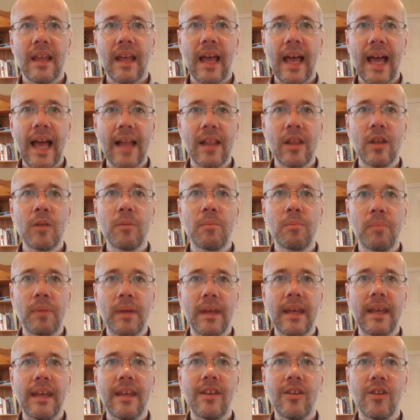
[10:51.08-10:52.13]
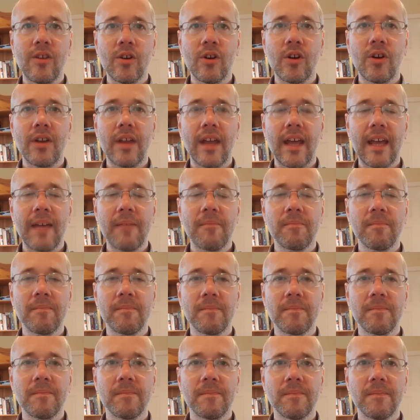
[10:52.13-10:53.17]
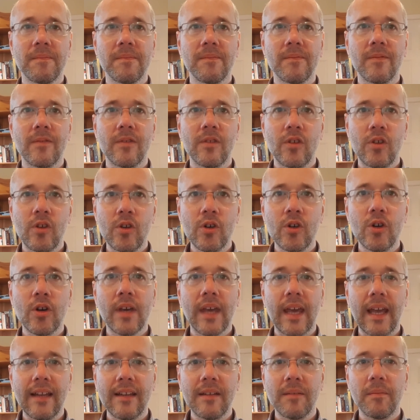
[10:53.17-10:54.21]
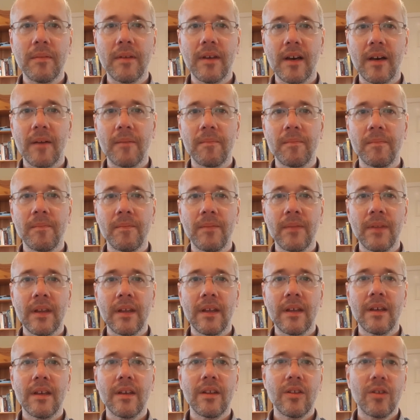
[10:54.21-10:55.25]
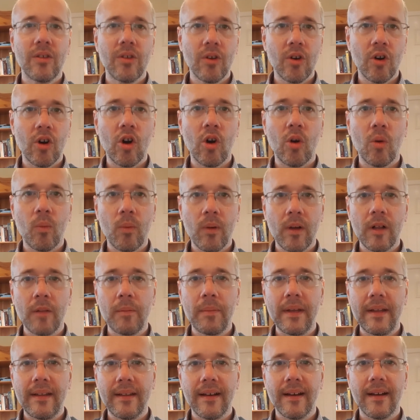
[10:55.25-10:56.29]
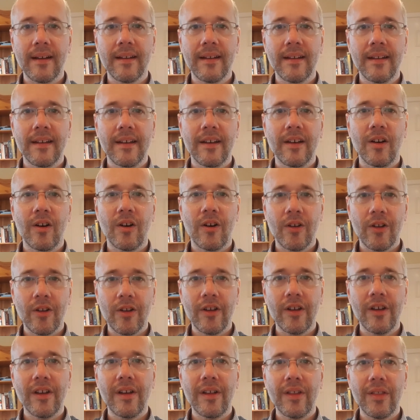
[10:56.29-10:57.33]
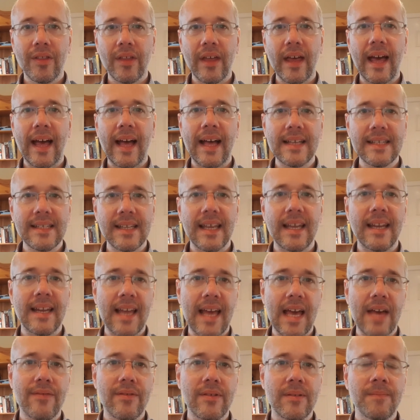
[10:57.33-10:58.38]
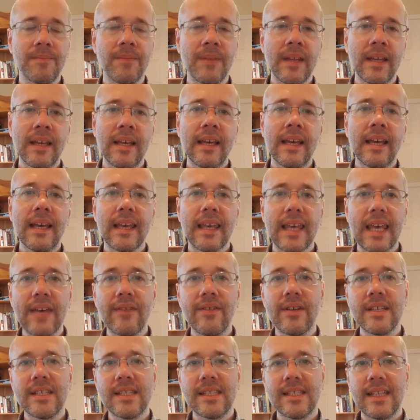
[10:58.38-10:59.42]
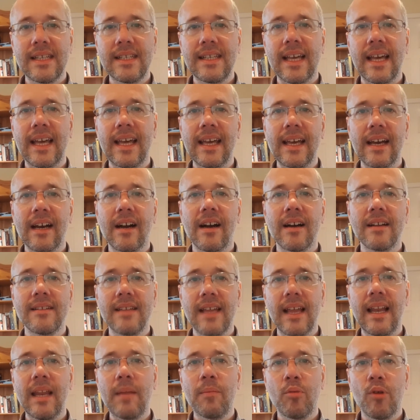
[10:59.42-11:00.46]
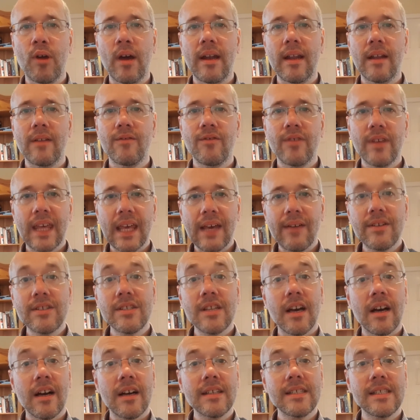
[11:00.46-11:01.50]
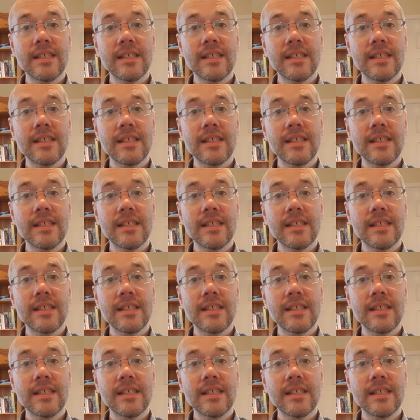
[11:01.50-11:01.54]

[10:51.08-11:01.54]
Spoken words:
hallowed be your name. Your kingdom come, your will be done, on earth as in heaven. Give us today our daily bread, and forgive us our